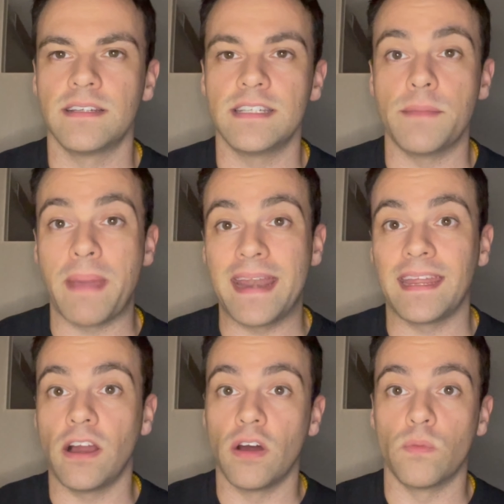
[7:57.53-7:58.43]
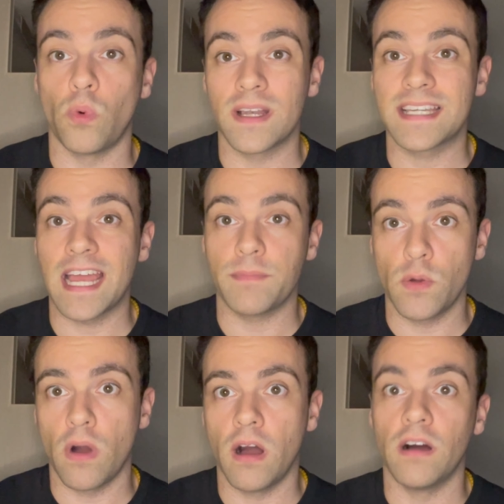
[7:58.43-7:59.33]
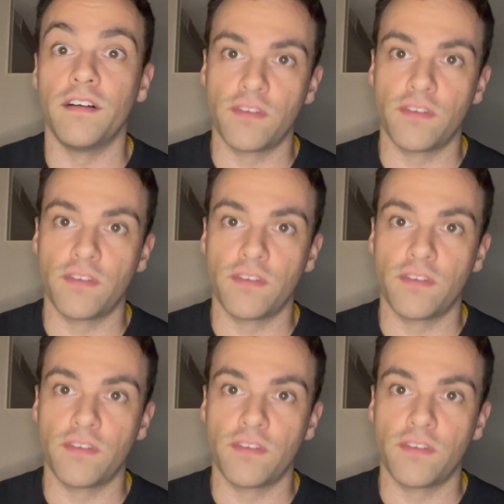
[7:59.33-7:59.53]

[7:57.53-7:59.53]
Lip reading: depending on what type you are, of